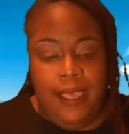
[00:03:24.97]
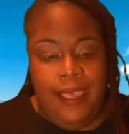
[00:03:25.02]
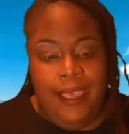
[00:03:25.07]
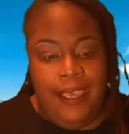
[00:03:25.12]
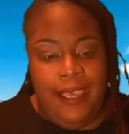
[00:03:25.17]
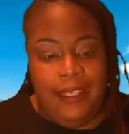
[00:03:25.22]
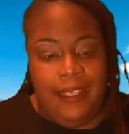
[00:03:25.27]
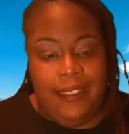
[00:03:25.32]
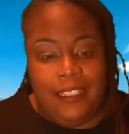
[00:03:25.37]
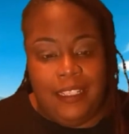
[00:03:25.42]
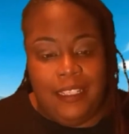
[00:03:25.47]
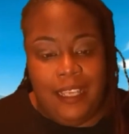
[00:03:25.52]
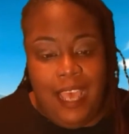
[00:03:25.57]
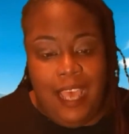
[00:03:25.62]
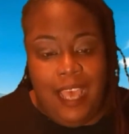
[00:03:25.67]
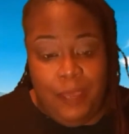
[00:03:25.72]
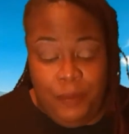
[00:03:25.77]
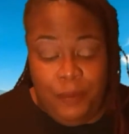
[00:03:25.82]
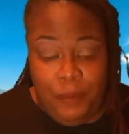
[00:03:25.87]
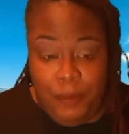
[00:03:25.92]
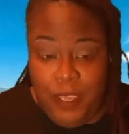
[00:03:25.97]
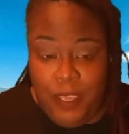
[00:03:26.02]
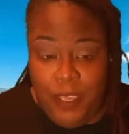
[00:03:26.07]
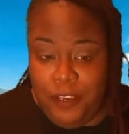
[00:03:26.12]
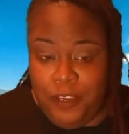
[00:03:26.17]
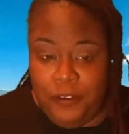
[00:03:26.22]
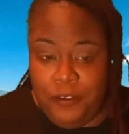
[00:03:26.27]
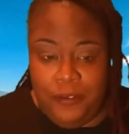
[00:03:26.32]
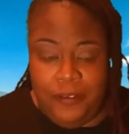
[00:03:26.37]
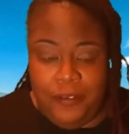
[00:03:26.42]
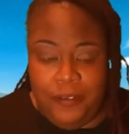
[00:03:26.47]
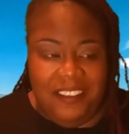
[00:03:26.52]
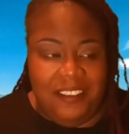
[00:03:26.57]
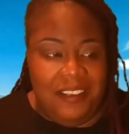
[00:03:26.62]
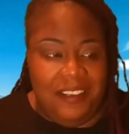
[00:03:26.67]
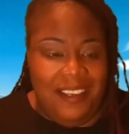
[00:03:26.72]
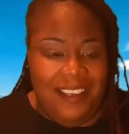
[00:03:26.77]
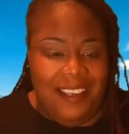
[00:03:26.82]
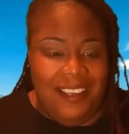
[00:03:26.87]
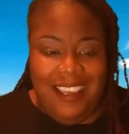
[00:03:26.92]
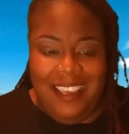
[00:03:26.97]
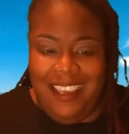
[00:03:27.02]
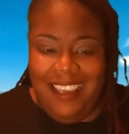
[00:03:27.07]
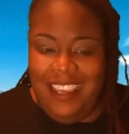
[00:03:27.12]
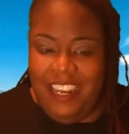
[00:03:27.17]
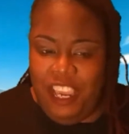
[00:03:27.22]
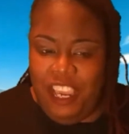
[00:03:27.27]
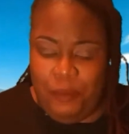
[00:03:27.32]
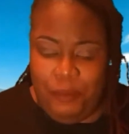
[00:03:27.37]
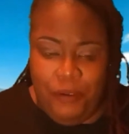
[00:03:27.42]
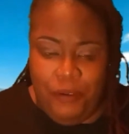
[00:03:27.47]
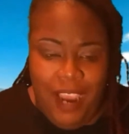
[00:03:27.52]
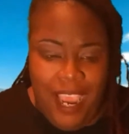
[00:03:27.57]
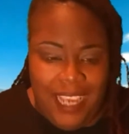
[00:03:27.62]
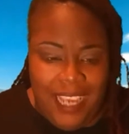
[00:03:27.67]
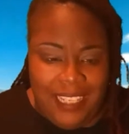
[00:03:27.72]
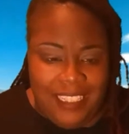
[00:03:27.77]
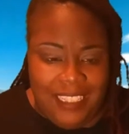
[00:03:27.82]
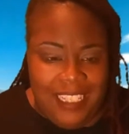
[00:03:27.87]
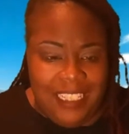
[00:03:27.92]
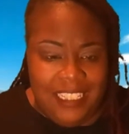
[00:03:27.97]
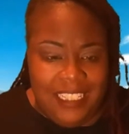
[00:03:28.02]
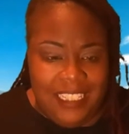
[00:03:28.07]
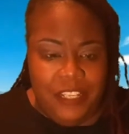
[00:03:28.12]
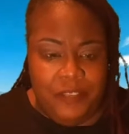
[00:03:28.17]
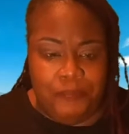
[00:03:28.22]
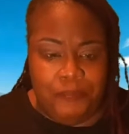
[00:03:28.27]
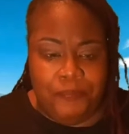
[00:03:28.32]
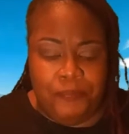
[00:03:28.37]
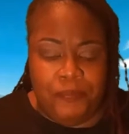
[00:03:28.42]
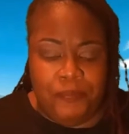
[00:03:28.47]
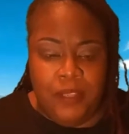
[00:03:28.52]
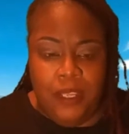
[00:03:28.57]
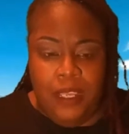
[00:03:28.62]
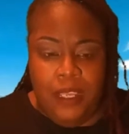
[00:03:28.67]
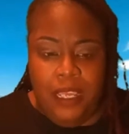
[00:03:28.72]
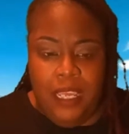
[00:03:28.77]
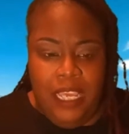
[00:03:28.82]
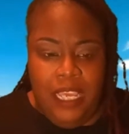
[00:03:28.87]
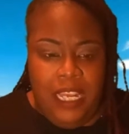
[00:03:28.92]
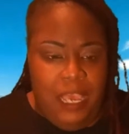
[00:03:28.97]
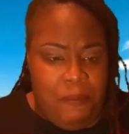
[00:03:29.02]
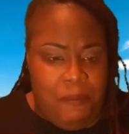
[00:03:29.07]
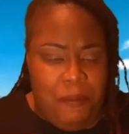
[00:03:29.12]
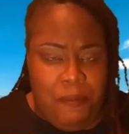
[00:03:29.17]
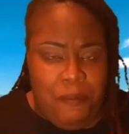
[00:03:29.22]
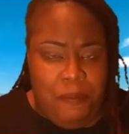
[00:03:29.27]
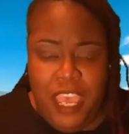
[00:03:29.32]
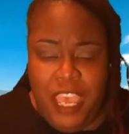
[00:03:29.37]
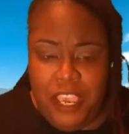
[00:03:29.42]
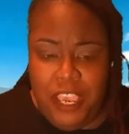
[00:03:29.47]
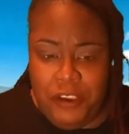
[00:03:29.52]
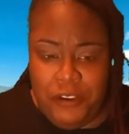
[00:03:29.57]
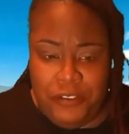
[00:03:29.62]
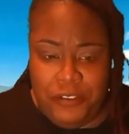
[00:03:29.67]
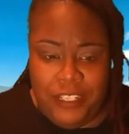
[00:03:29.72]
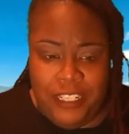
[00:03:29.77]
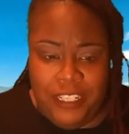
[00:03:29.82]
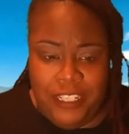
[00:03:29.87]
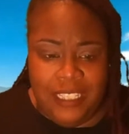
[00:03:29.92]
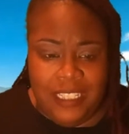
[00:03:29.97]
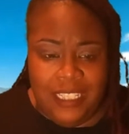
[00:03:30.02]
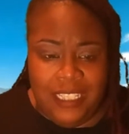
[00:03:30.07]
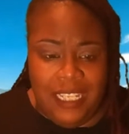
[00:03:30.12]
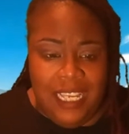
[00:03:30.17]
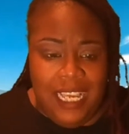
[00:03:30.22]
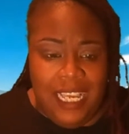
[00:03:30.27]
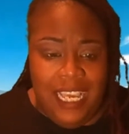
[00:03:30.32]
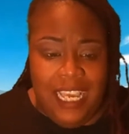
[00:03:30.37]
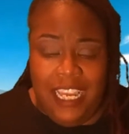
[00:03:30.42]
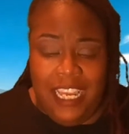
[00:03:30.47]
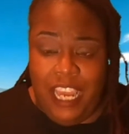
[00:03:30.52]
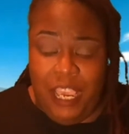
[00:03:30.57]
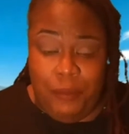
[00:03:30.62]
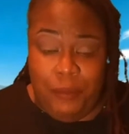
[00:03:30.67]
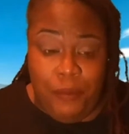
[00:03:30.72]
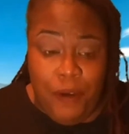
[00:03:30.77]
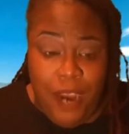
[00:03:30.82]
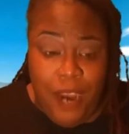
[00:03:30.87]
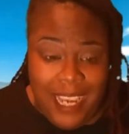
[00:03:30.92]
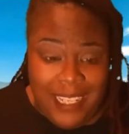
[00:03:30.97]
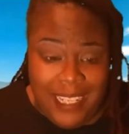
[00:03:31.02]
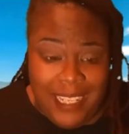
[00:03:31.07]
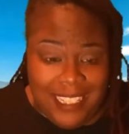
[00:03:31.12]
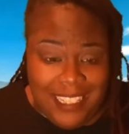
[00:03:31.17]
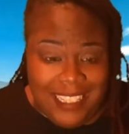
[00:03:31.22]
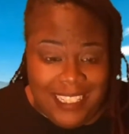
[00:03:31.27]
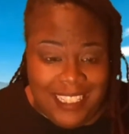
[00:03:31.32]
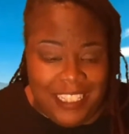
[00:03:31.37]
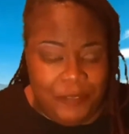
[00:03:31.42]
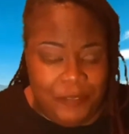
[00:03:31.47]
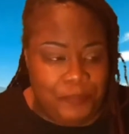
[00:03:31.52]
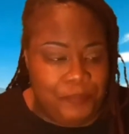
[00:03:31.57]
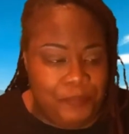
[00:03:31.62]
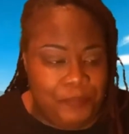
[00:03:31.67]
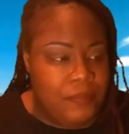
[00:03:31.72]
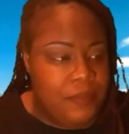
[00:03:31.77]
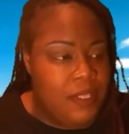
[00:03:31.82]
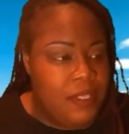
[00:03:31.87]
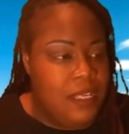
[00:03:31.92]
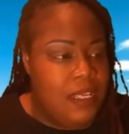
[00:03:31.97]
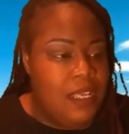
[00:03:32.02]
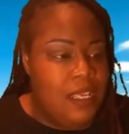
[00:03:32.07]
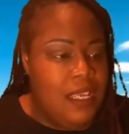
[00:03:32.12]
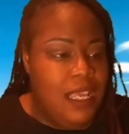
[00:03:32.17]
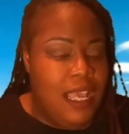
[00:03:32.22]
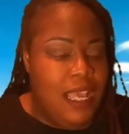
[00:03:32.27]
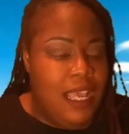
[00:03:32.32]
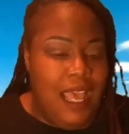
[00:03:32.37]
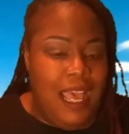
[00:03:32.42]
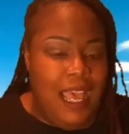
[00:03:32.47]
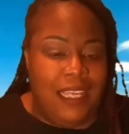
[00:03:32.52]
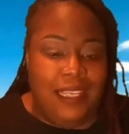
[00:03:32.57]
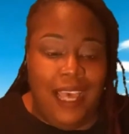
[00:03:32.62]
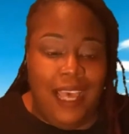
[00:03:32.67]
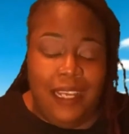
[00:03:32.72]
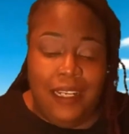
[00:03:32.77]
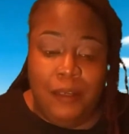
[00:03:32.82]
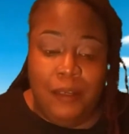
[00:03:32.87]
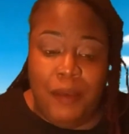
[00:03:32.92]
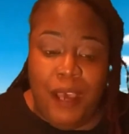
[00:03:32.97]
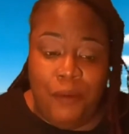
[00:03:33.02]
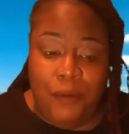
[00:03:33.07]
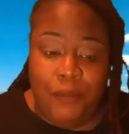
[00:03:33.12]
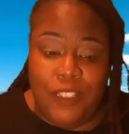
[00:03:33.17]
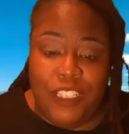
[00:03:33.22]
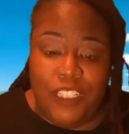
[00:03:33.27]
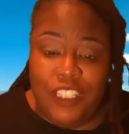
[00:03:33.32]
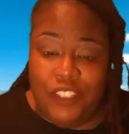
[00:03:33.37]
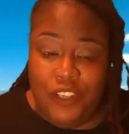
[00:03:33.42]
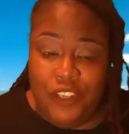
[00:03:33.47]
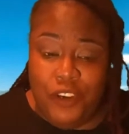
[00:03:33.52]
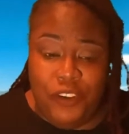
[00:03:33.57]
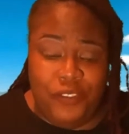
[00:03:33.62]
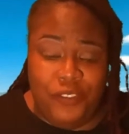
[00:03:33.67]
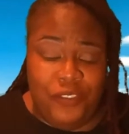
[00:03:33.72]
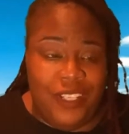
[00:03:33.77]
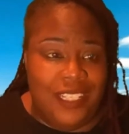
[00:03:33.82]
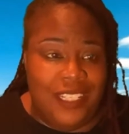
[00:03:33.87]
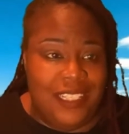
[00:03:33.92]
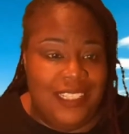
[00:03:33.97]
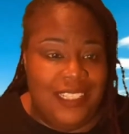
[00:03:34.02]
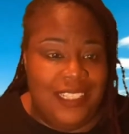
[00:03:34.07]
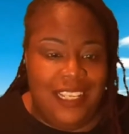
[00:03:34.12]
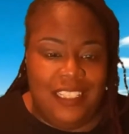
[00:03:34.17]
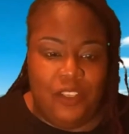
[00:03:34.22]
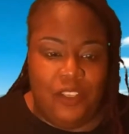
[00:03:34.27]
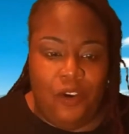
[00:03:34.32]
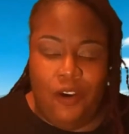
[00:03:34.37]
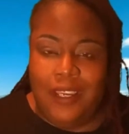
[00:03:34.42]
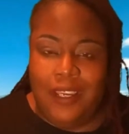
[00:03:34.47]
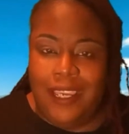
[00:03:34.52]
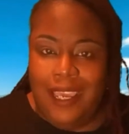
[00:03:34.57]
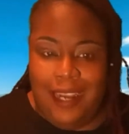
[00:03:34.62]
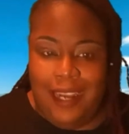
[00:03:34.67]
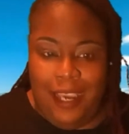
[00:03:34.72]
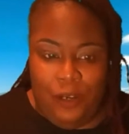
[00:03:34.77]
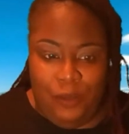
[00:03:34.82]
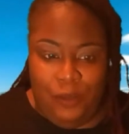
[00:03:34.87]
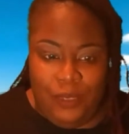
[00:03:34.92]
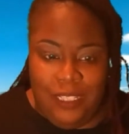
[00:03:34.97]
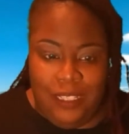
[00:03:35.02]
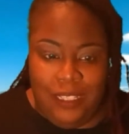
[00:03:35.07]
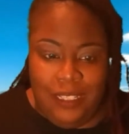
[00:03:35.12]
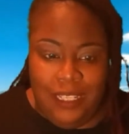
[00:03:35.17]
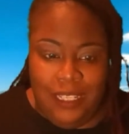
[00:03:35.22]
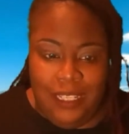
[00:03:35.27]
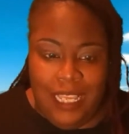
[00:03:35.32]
And I prepared and I practiced and I prepared and I practiced. I got up, I was nervous as all get out,